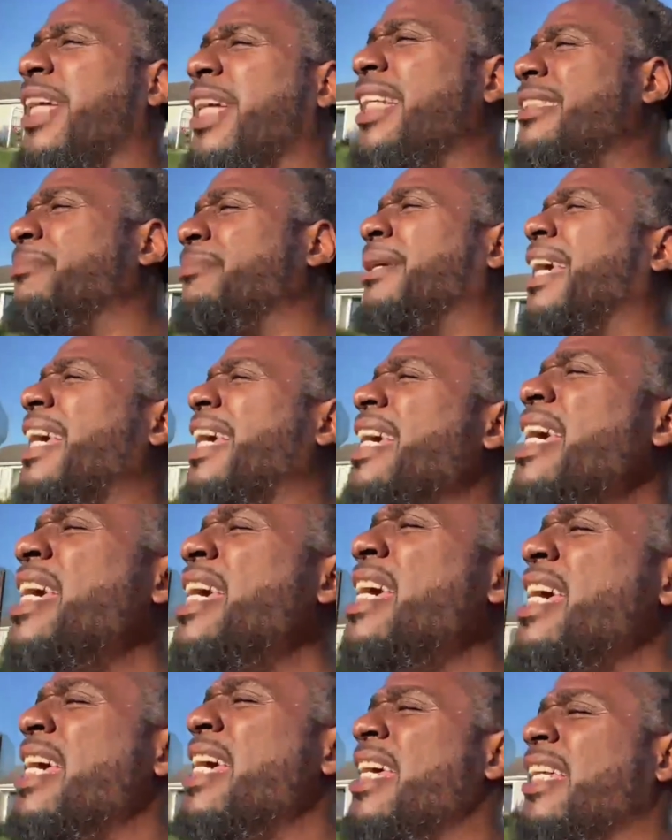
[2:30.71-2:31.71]
man,
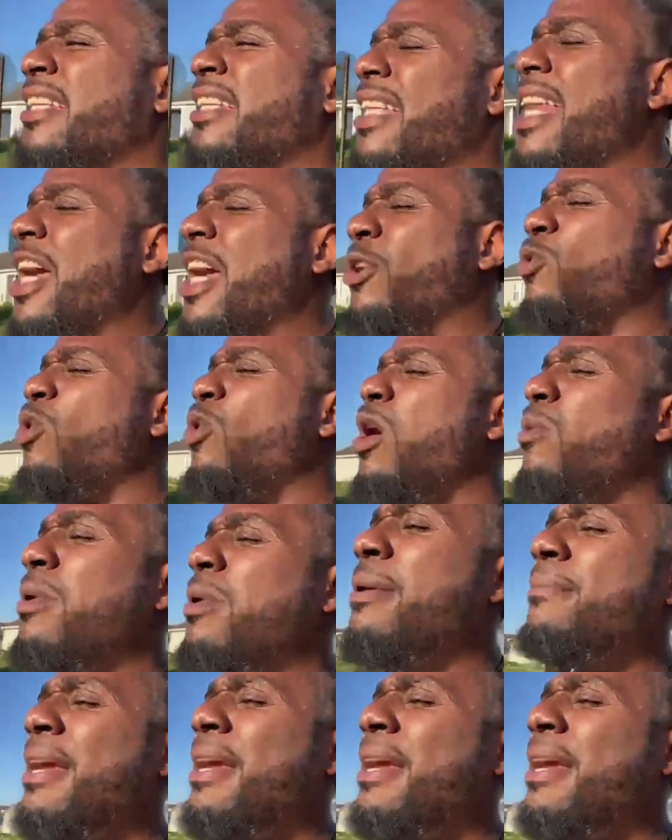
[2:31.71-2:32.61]
that I grew up with, man.